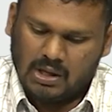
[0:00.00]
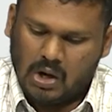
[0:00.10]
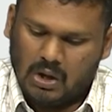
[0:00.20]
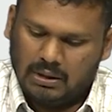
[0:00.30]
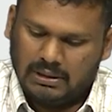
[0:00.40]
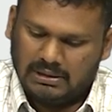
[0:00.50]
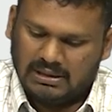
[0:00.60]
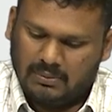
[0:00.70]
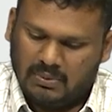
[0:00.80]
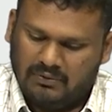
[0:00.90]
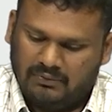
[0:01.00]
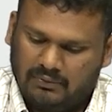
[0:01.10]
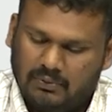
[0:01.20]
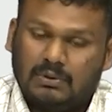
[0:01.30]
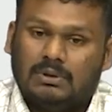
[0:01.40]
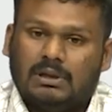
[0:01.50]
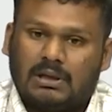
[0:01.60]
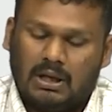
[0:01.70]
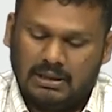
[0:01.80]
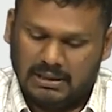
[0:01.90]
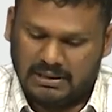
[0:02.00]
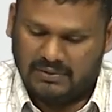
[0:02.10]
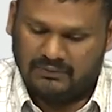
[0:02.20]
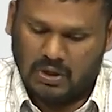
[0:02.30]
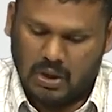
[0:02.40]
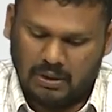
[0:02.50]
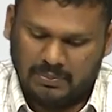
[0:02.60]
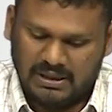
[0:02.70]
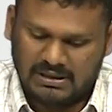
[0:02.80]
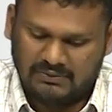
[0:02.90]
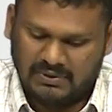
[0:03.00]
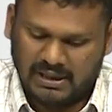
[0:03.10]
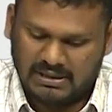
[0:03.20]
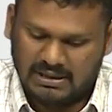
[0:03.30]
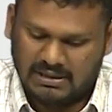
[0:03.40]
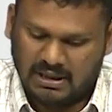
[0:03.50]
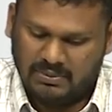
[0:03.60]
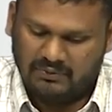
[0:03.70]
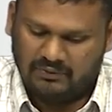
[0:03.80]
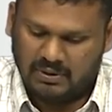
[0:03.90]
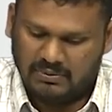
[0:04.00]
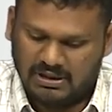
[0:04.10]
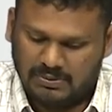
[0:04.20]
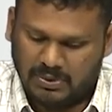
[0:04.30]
all the sum of the cardinality of the orbits where X is coming from this